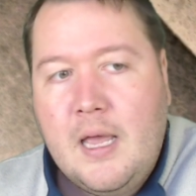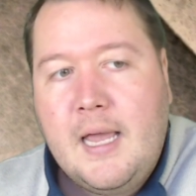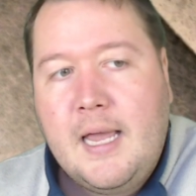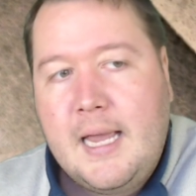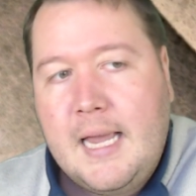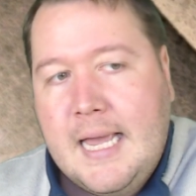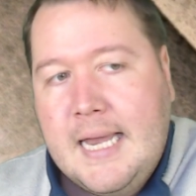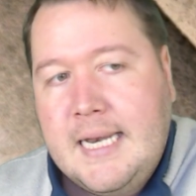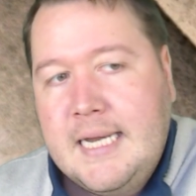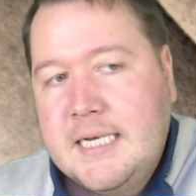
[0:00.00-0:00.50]

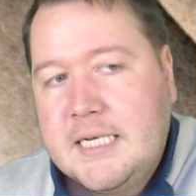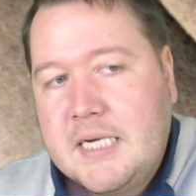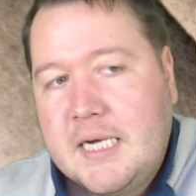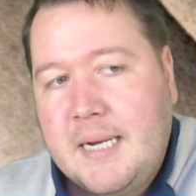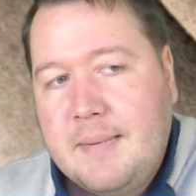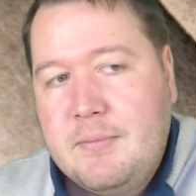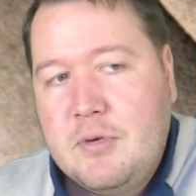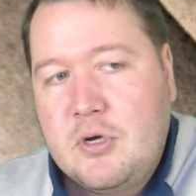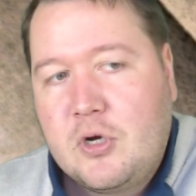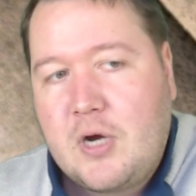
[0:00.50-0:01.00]

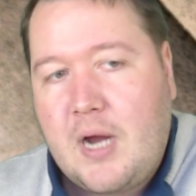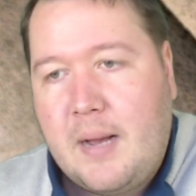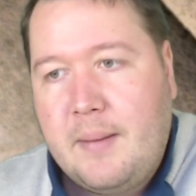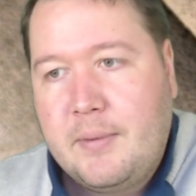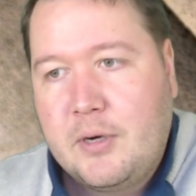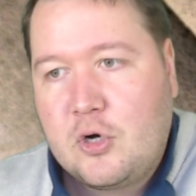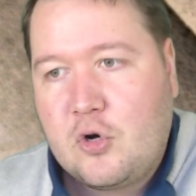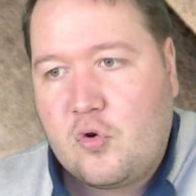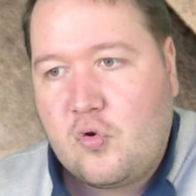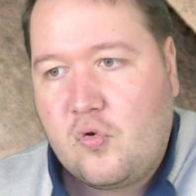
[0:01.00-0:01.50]
Anytime you come
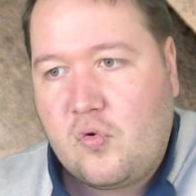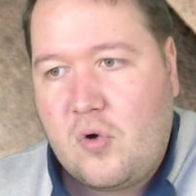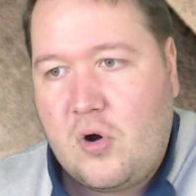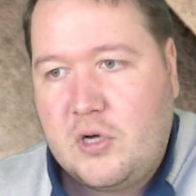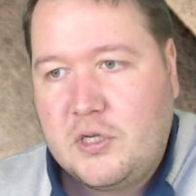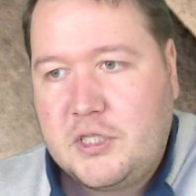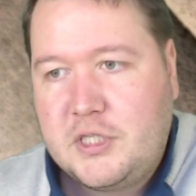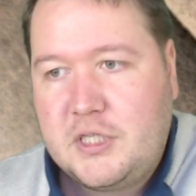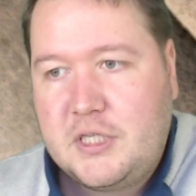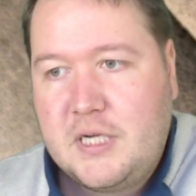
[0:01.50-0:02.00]

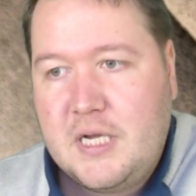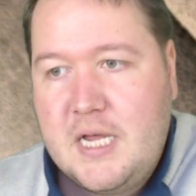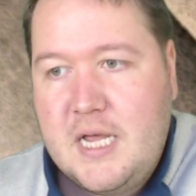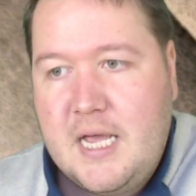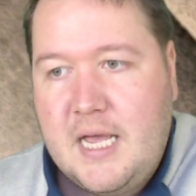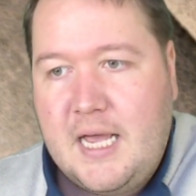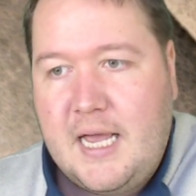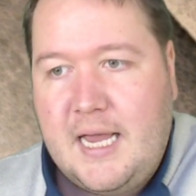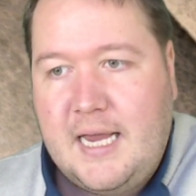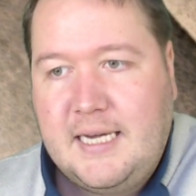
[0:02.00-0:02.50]
across
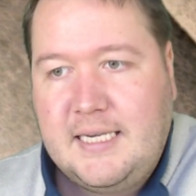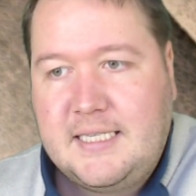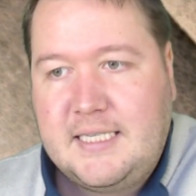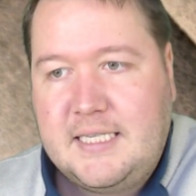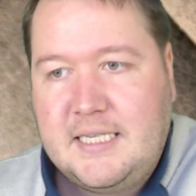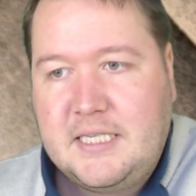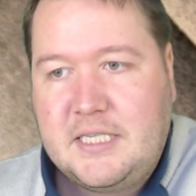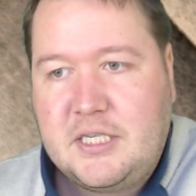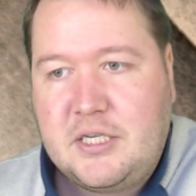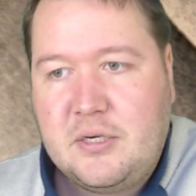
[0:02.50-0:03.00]
a
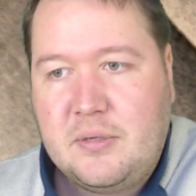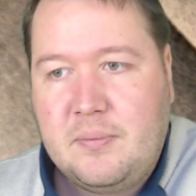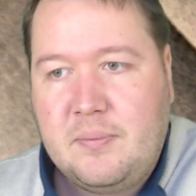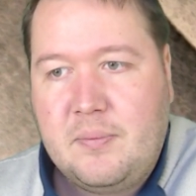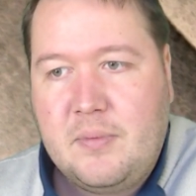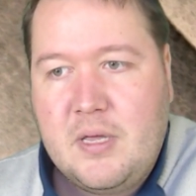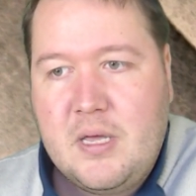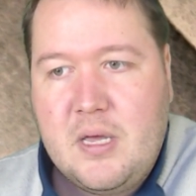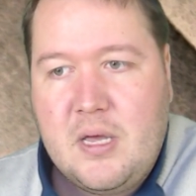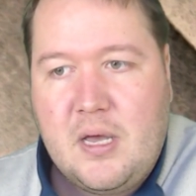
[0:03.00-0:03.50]

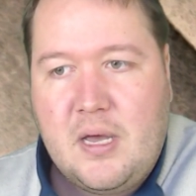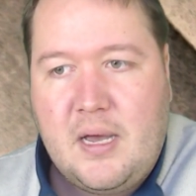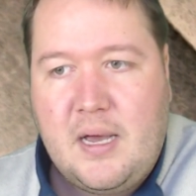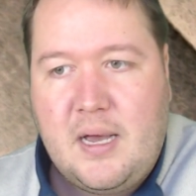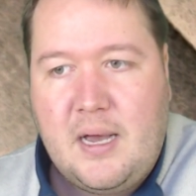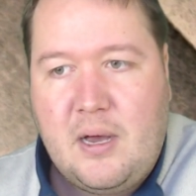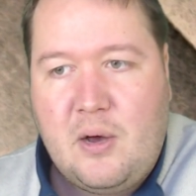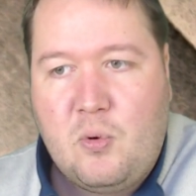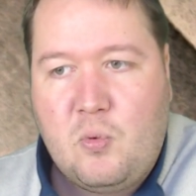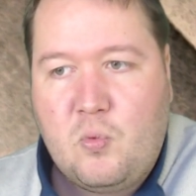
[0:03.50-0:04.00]
system
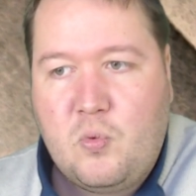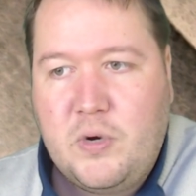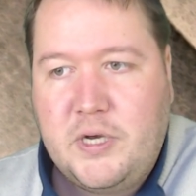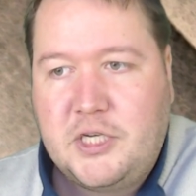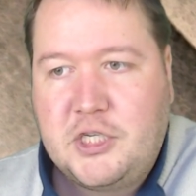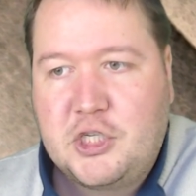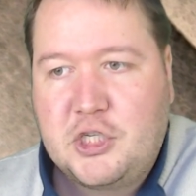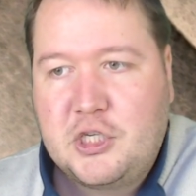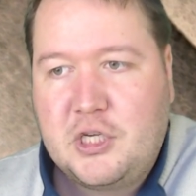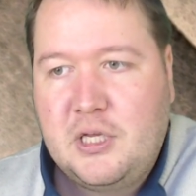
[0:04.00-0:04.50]

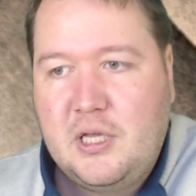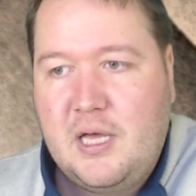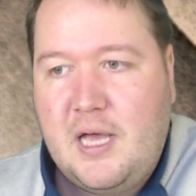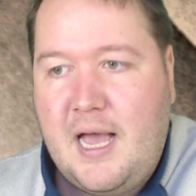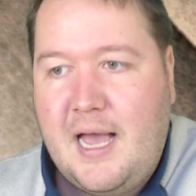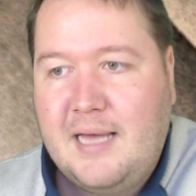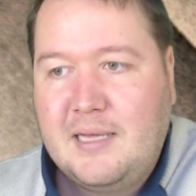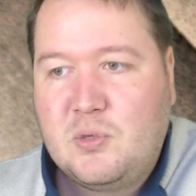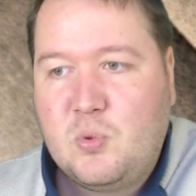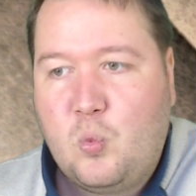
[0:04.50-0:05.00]
which
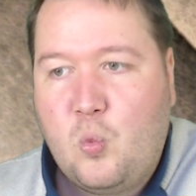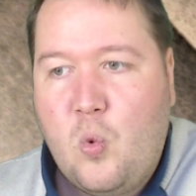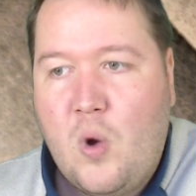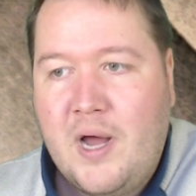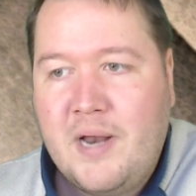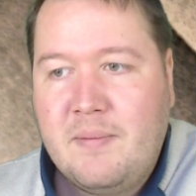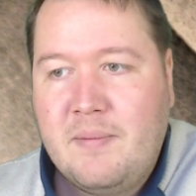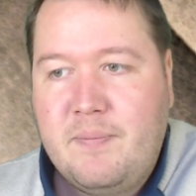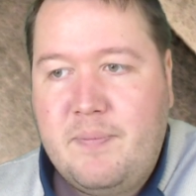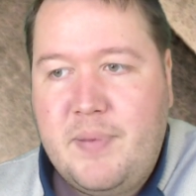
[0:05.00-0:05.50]
has
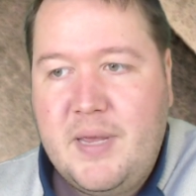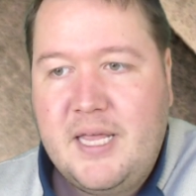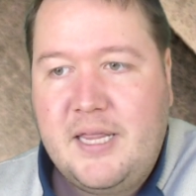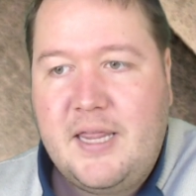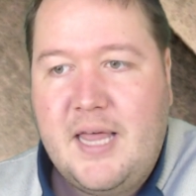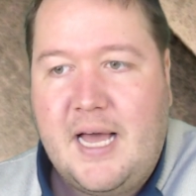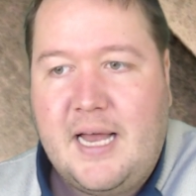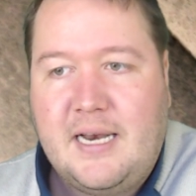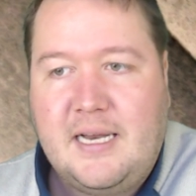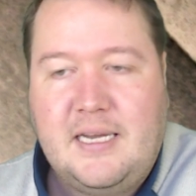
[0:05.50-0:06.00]
one
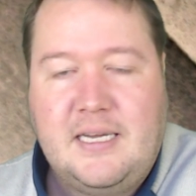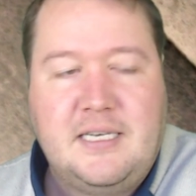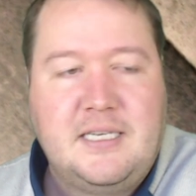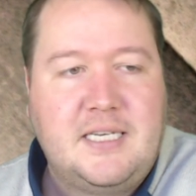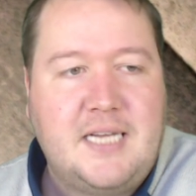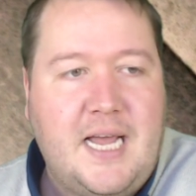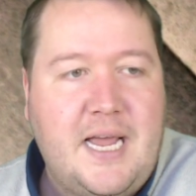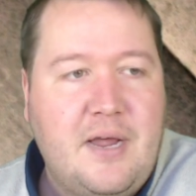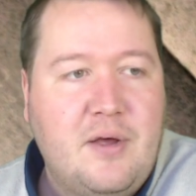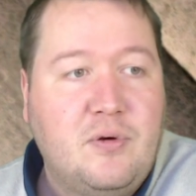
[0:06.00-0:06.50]
bid that
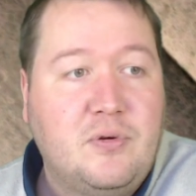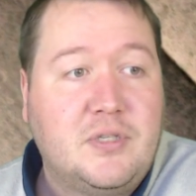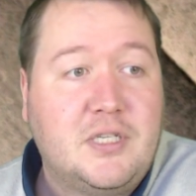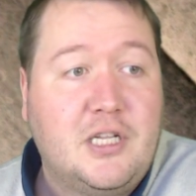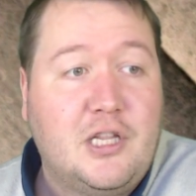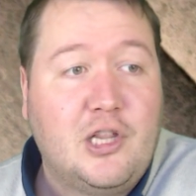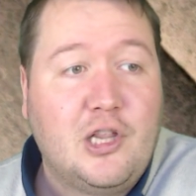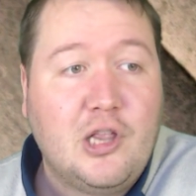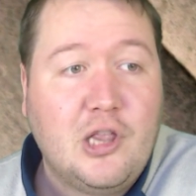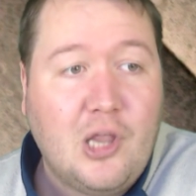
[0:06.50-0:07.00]
entails
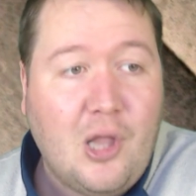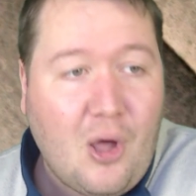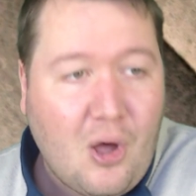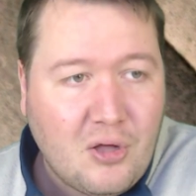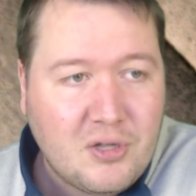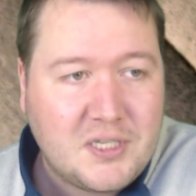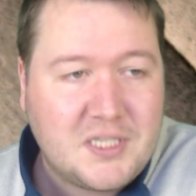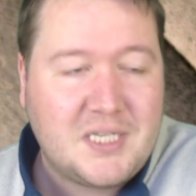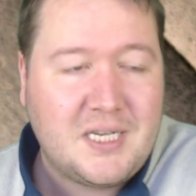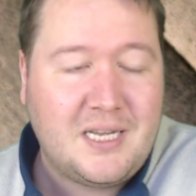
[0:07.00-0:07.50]

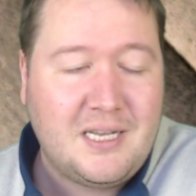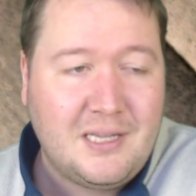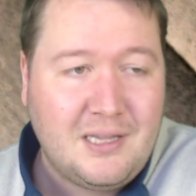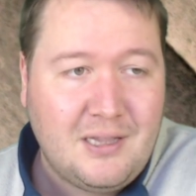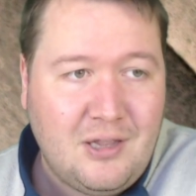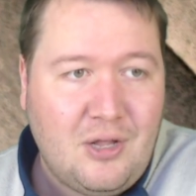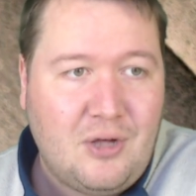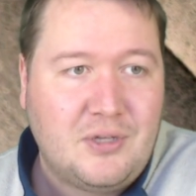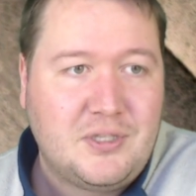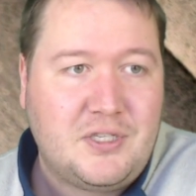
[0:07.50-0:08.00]
lots
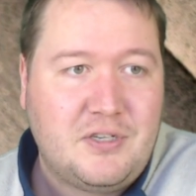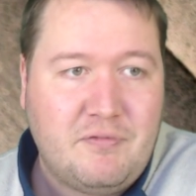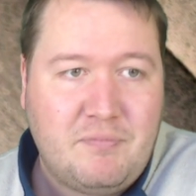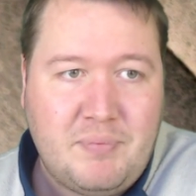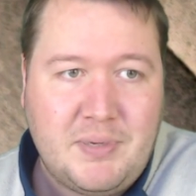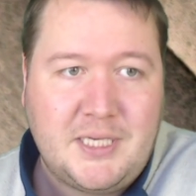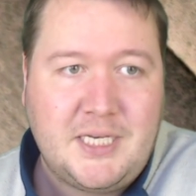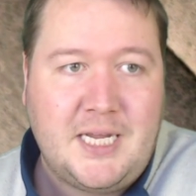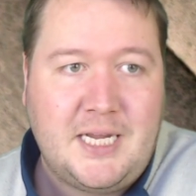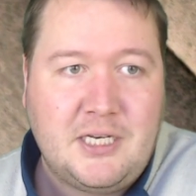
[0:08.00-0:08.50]
and lots of
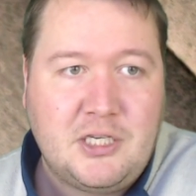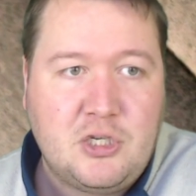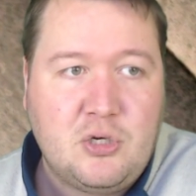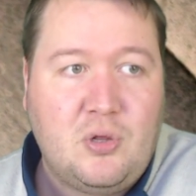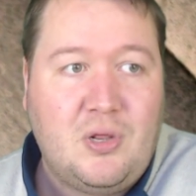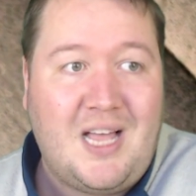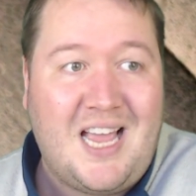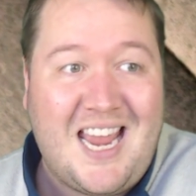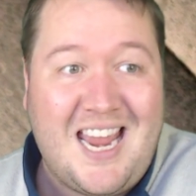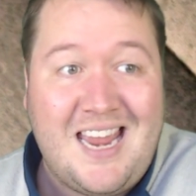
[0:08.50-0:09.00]

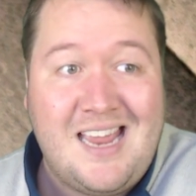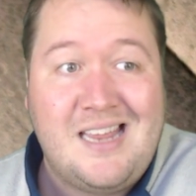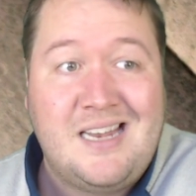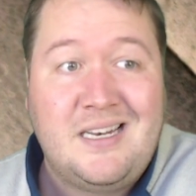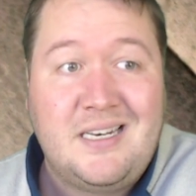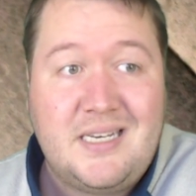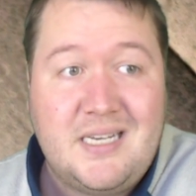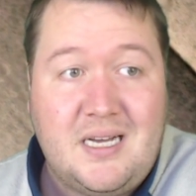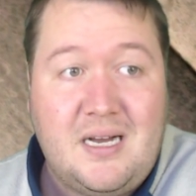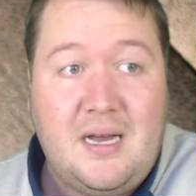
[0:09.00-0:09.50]
potential
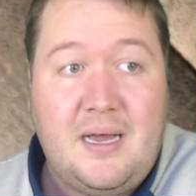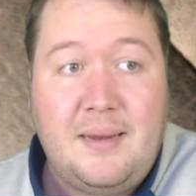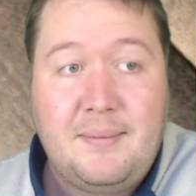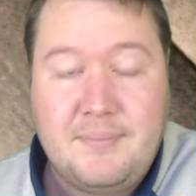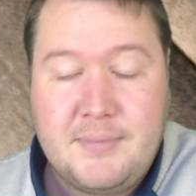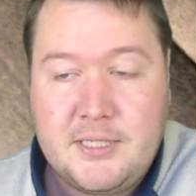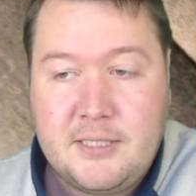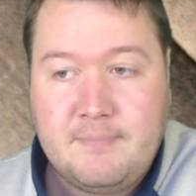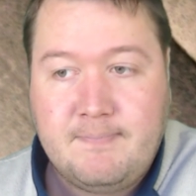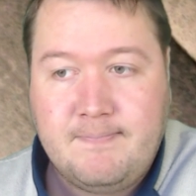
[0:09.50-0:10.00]
hand
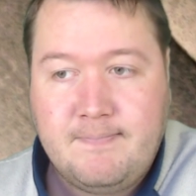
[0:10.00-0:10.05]
types,